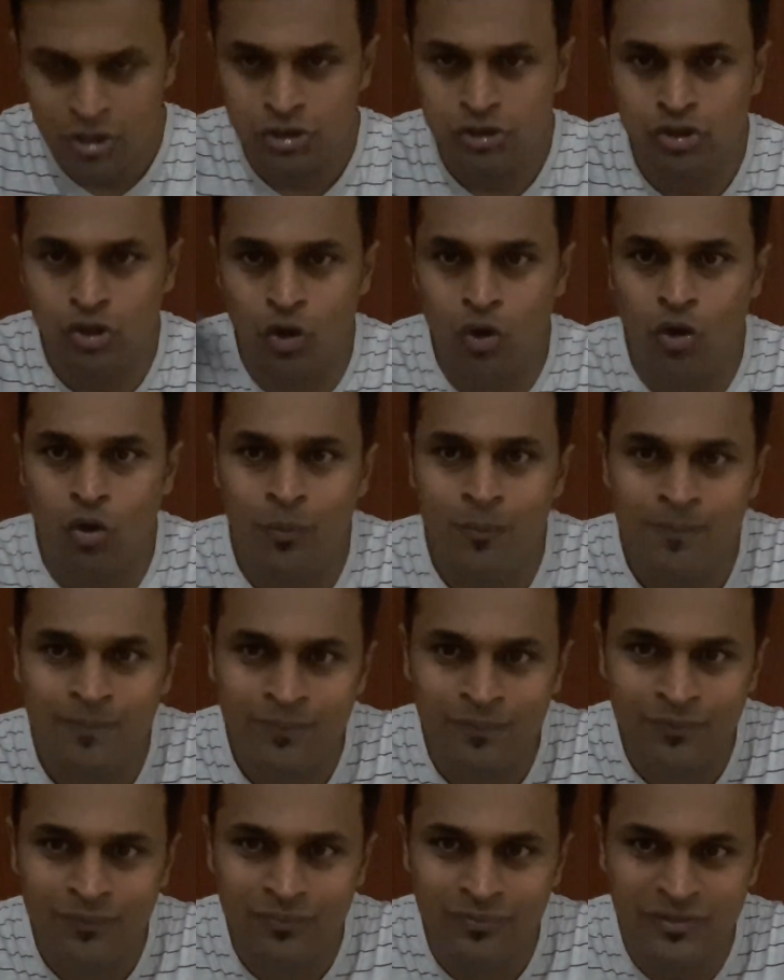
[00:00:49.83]
So
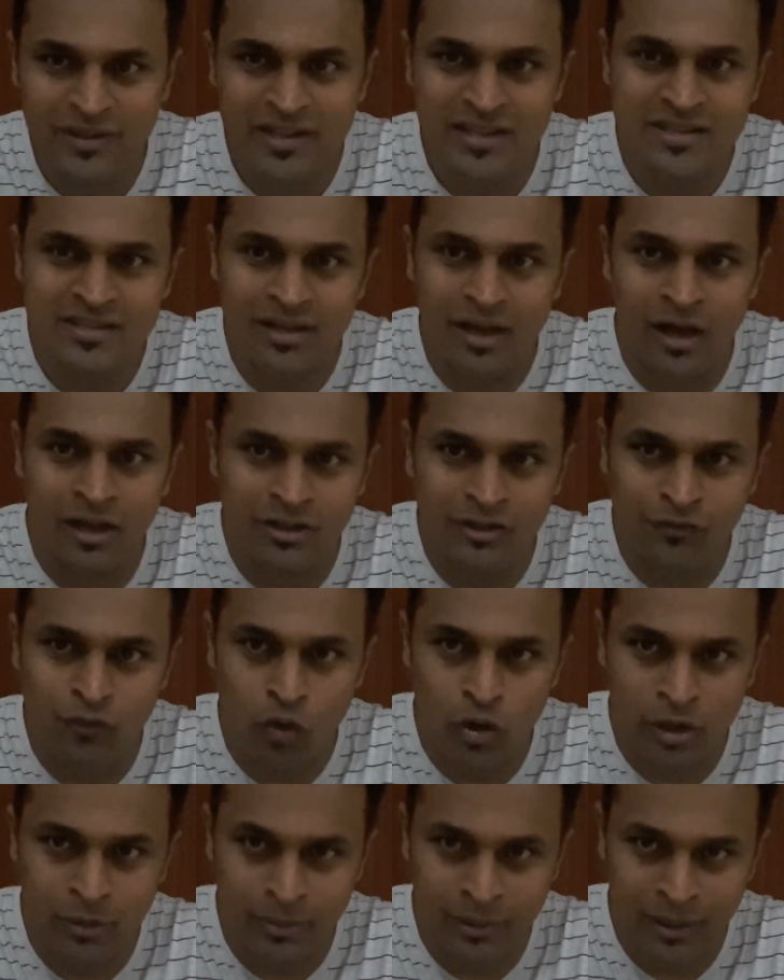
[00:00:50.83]
these are the
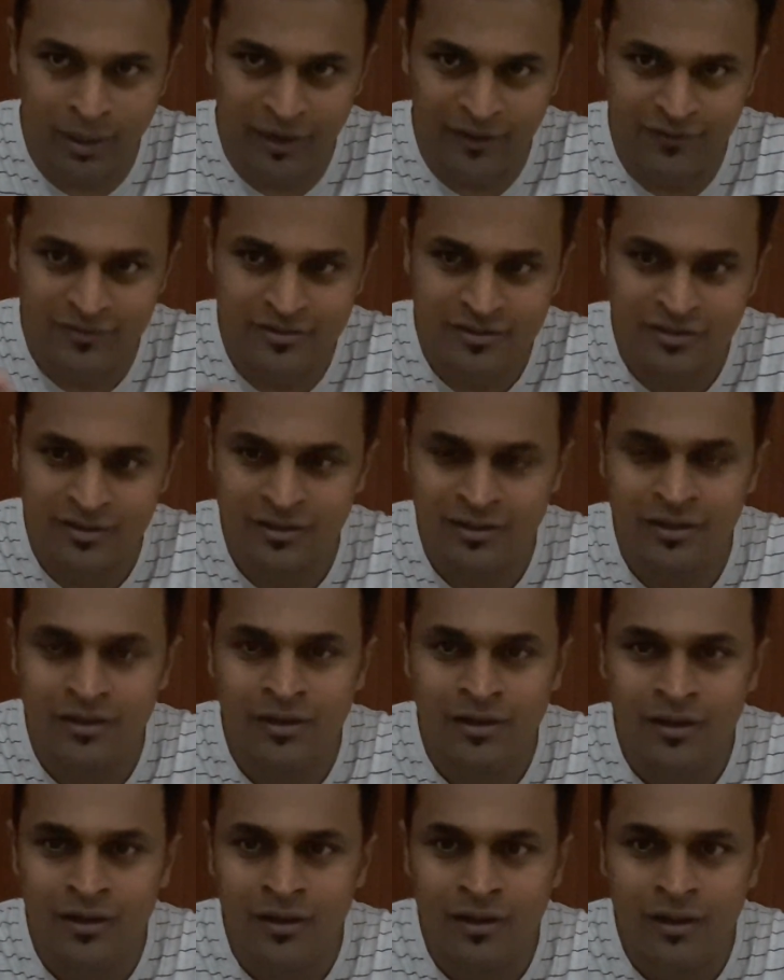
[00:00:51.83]
foldable knives.
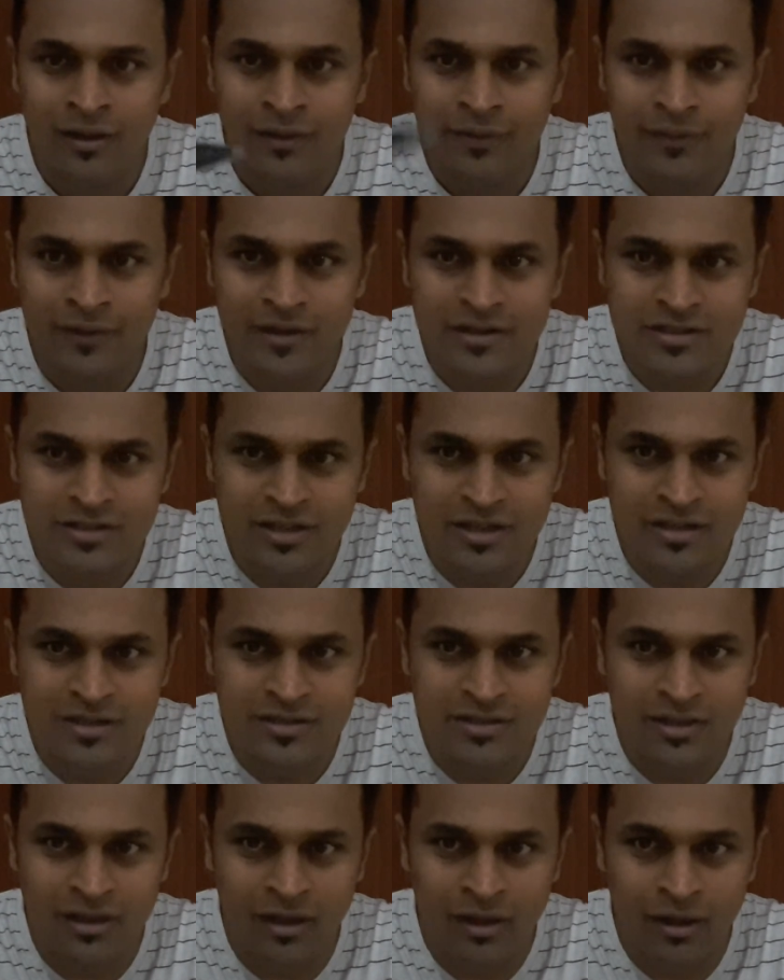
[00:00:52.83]
This
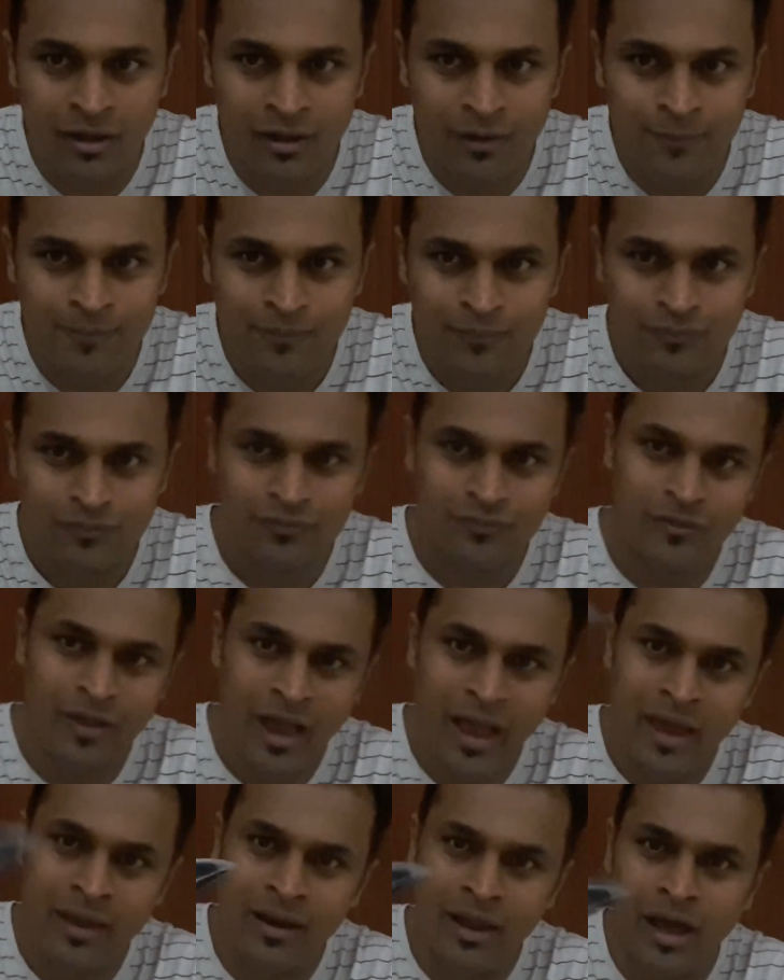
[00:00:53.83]
is
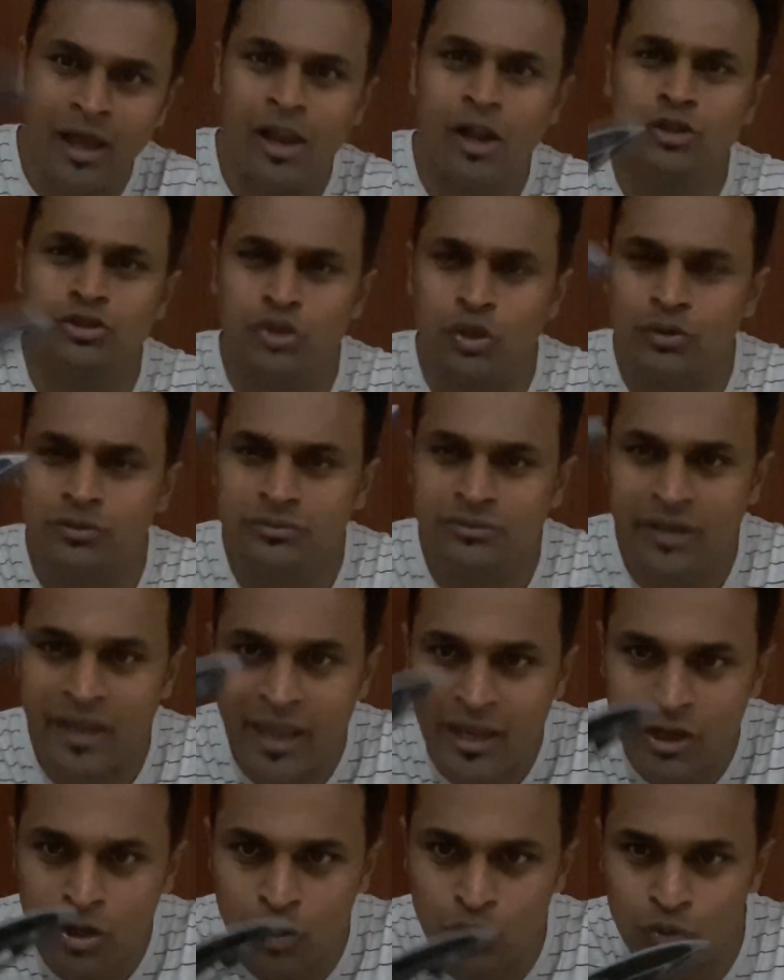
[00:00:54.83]
and I also
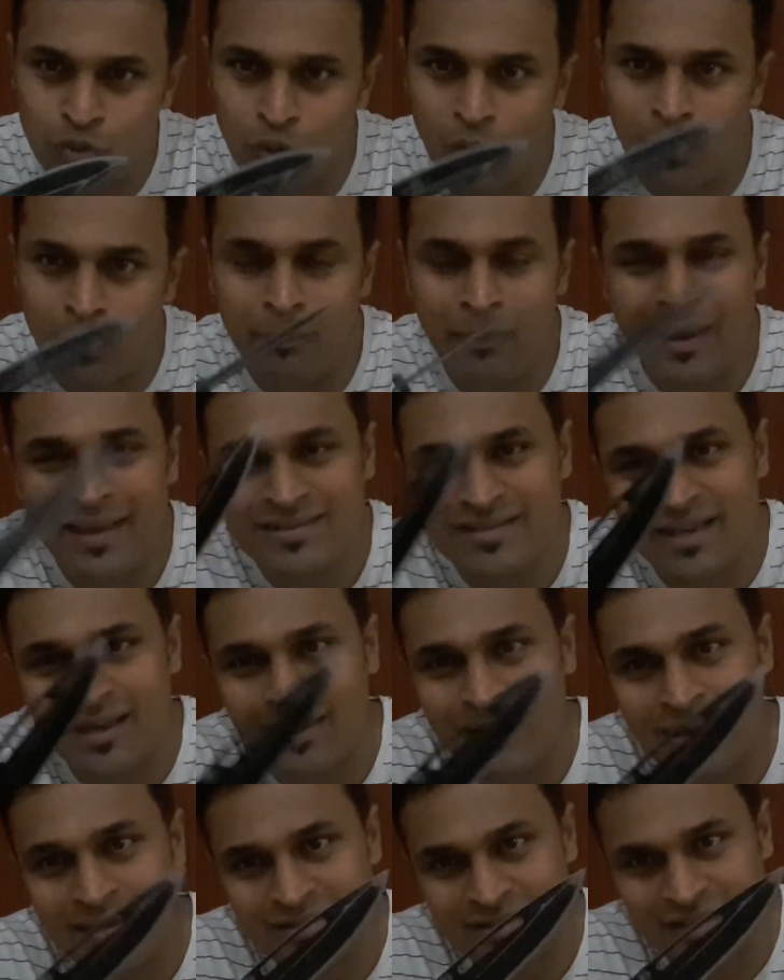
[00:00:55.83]
take you through a
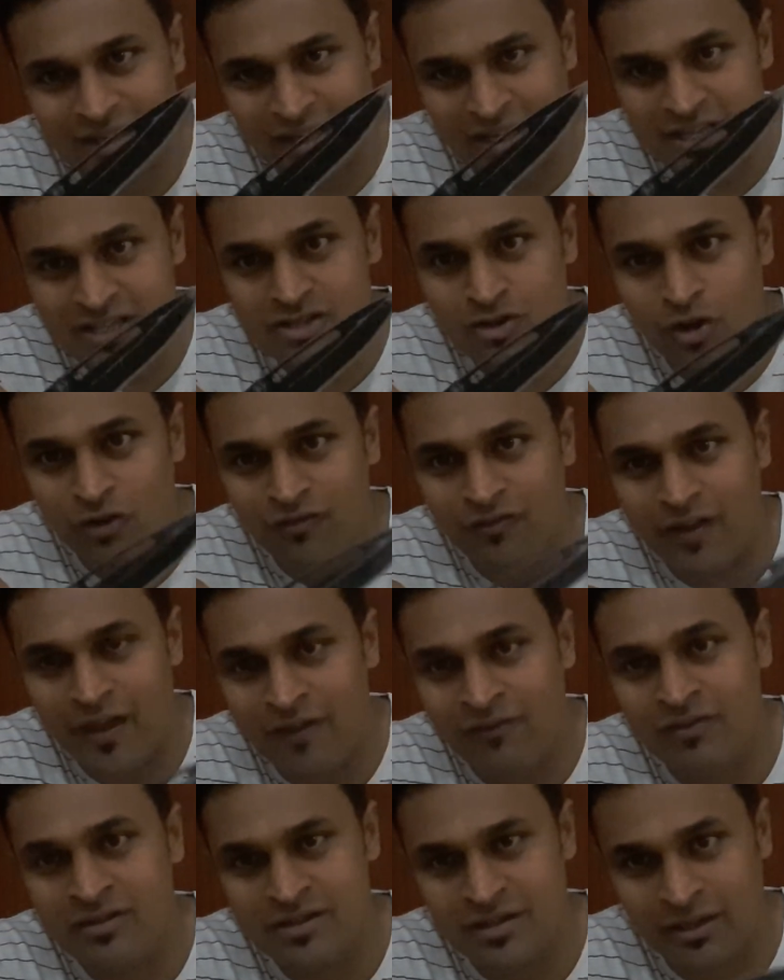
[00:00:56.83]
basic necessities of
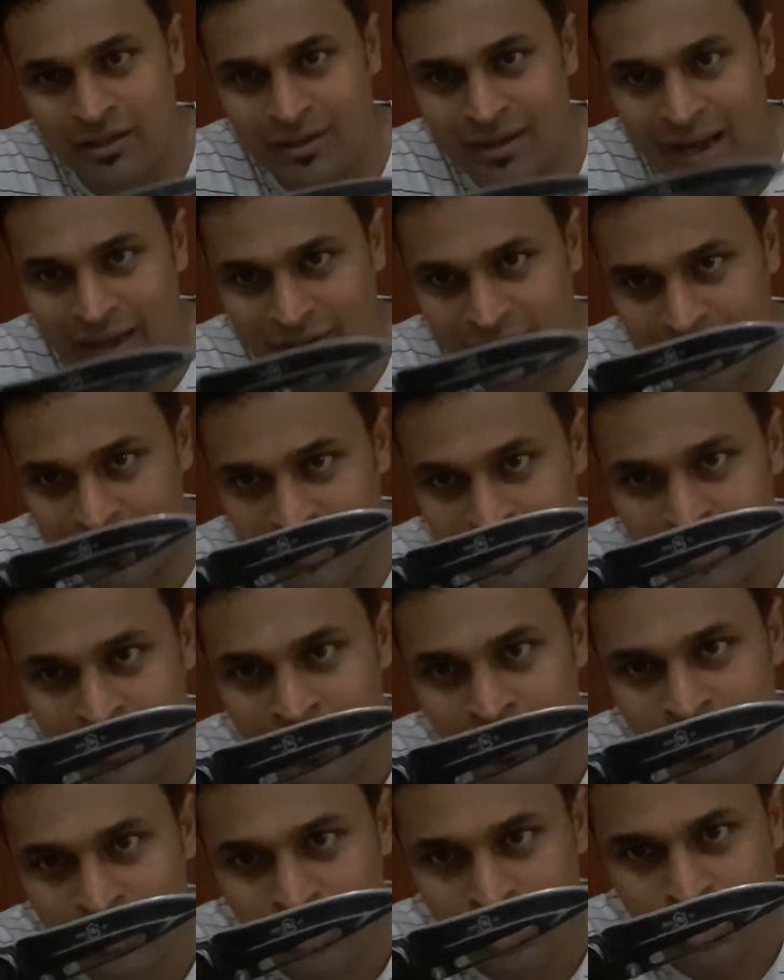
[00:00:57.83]
every single category.
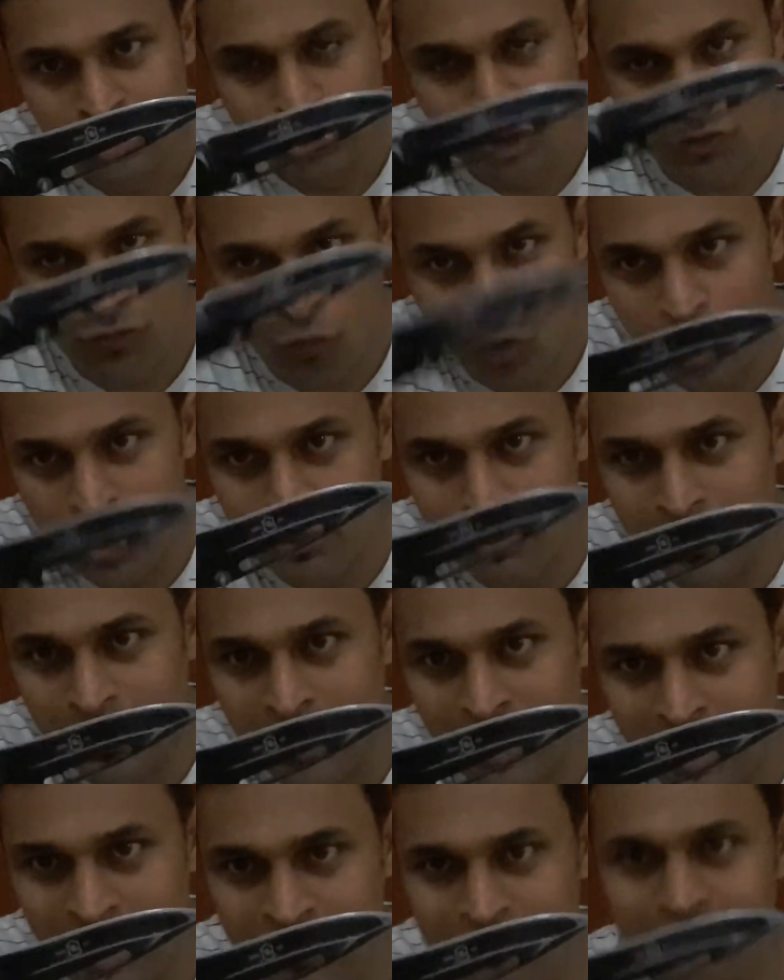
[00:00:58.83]
So a foldable
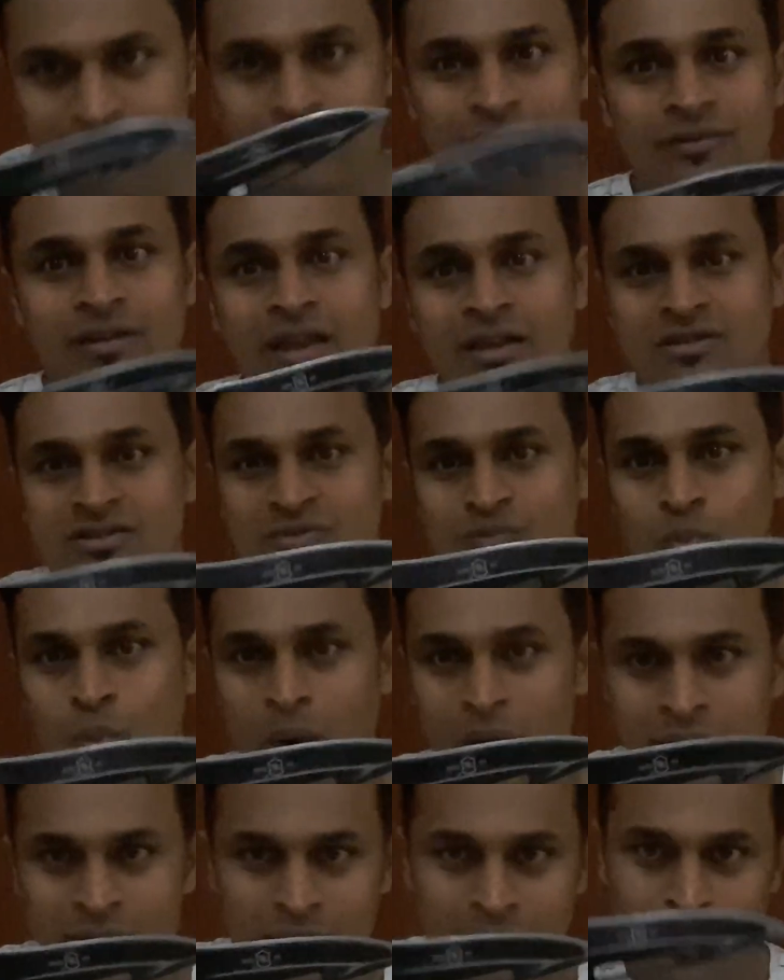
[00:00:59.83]
knife, there's
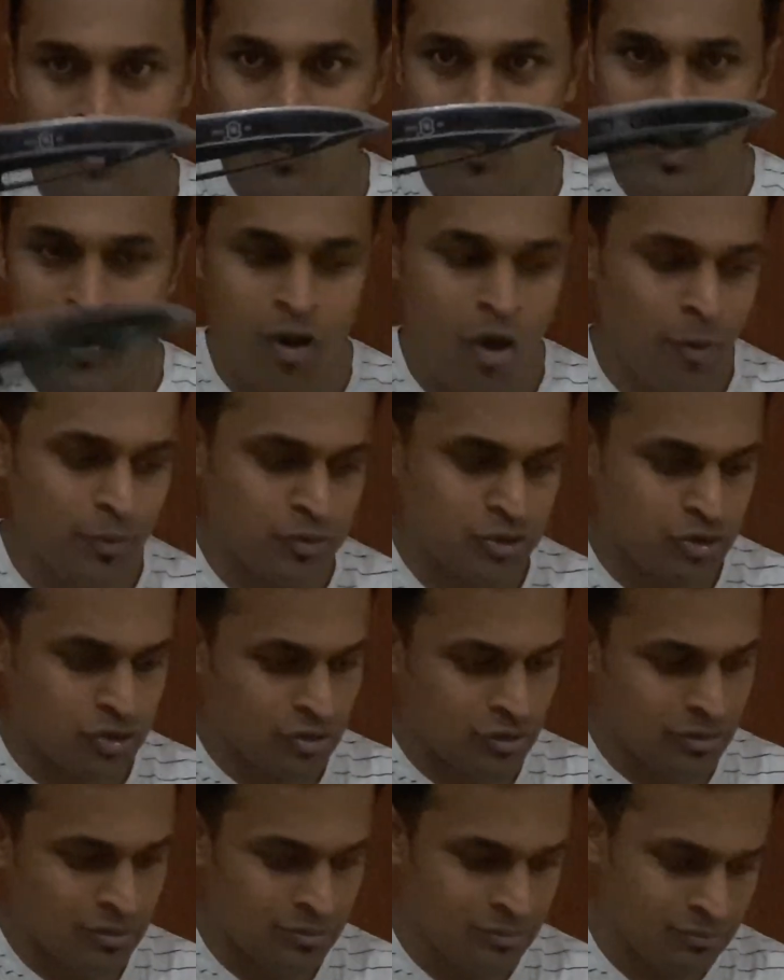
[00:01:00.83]
one
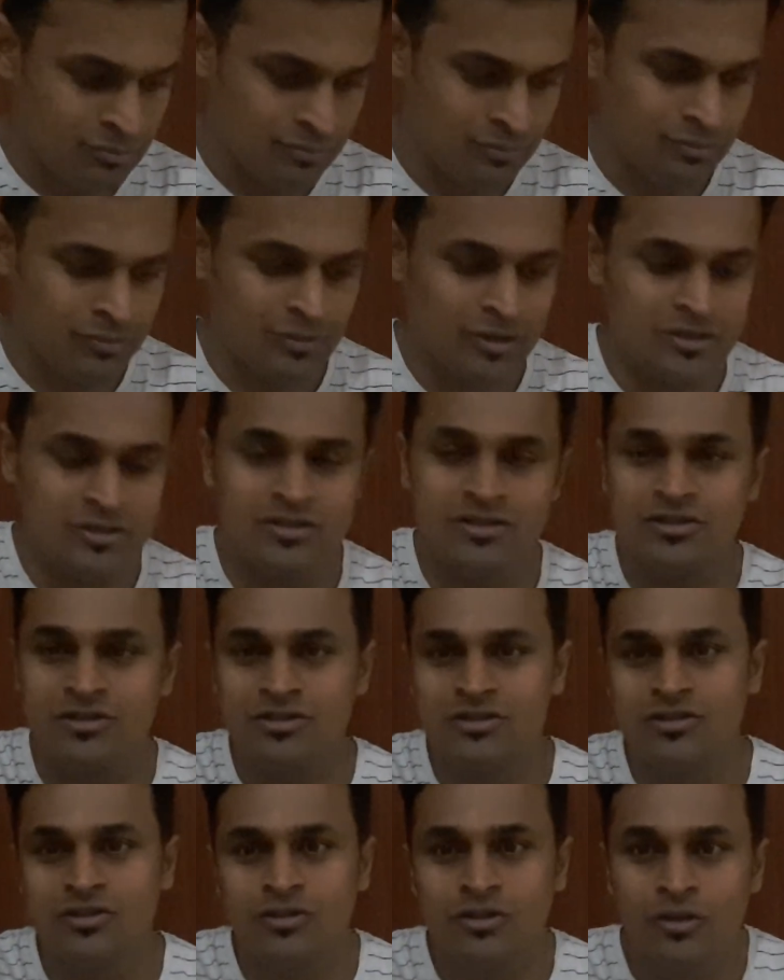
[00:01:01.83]
option,
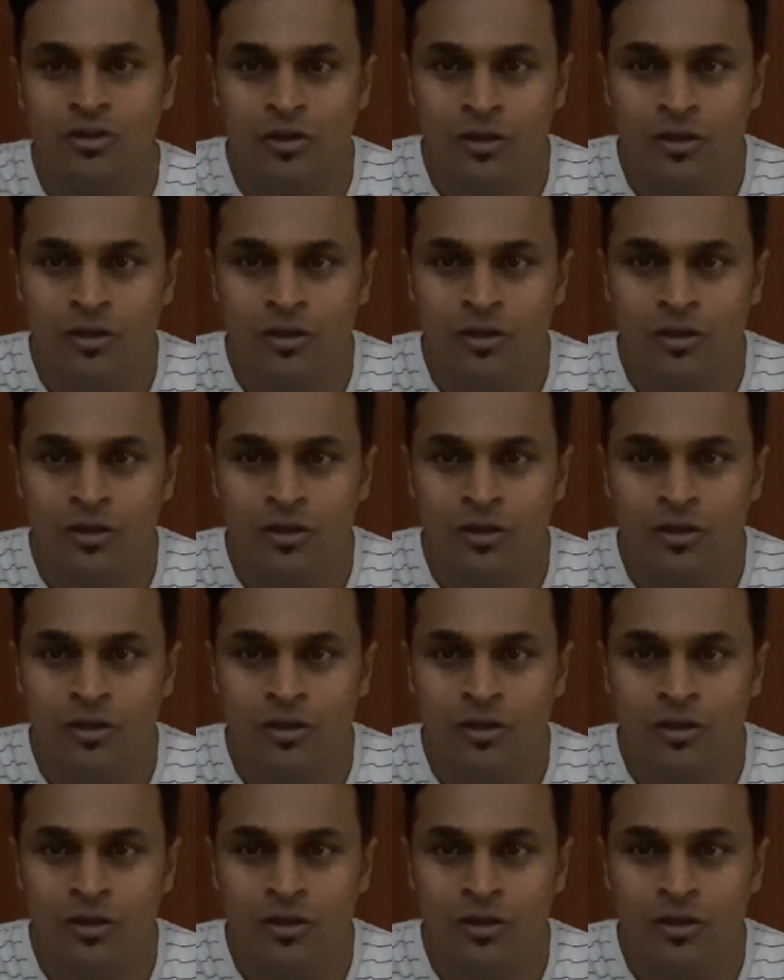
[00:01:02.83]
this